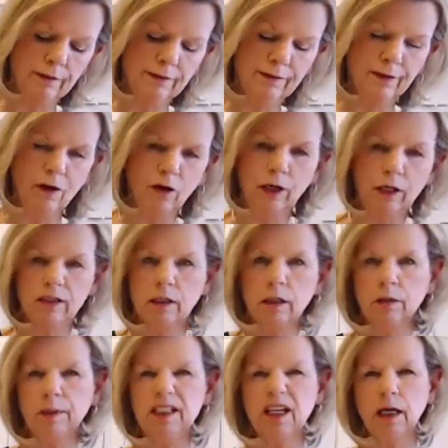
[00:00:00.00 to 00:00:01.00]
our gut's going
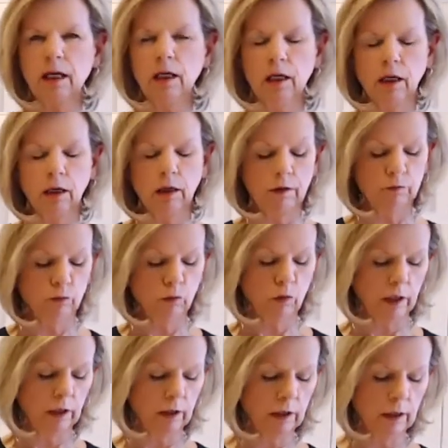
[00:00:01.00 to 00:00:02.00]
to be taken care of
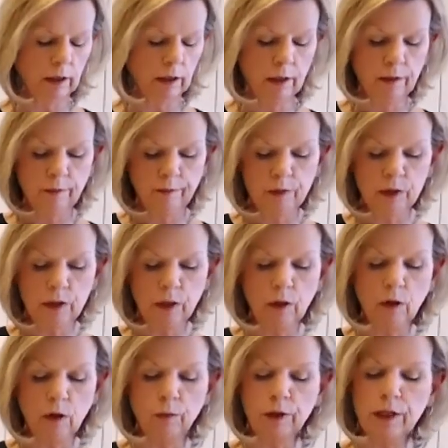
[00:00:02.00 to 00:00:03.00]
well.
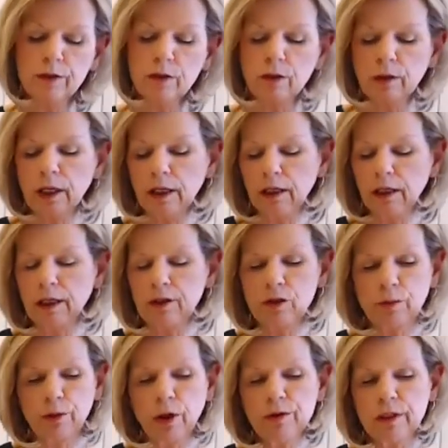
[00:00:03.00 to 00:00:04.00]
So plus you're getting
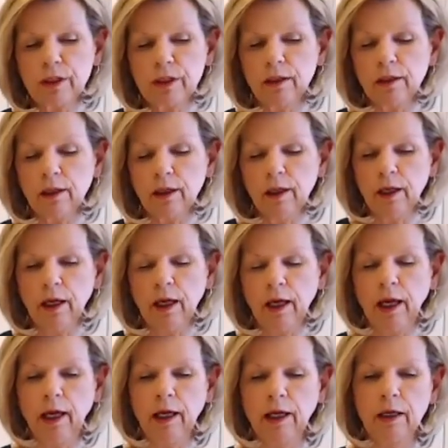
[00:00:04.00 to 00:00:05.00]
extra protein.
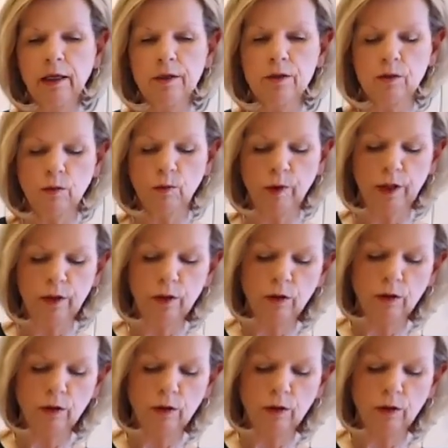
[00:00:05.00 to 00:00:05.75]
And when you're